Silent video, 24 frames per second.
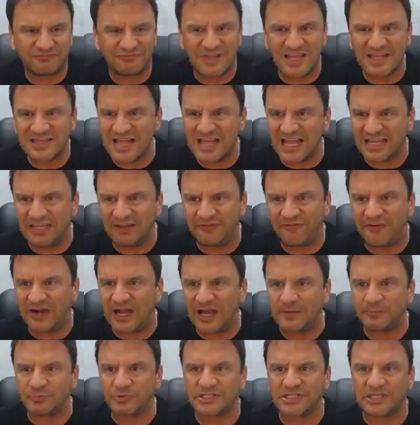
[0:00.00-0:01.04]
to
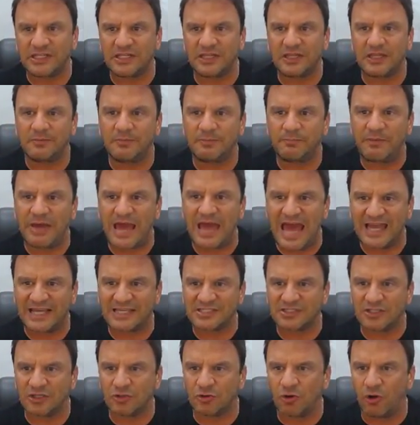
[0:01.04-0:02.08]
95% of the
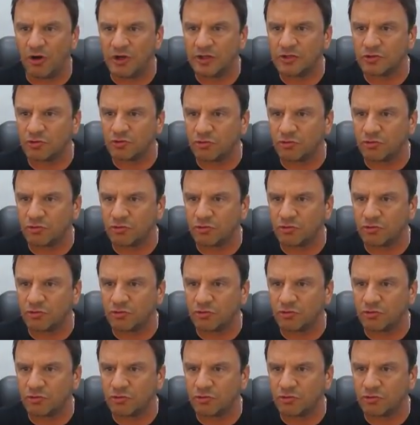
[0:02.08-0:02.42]
packs that aren't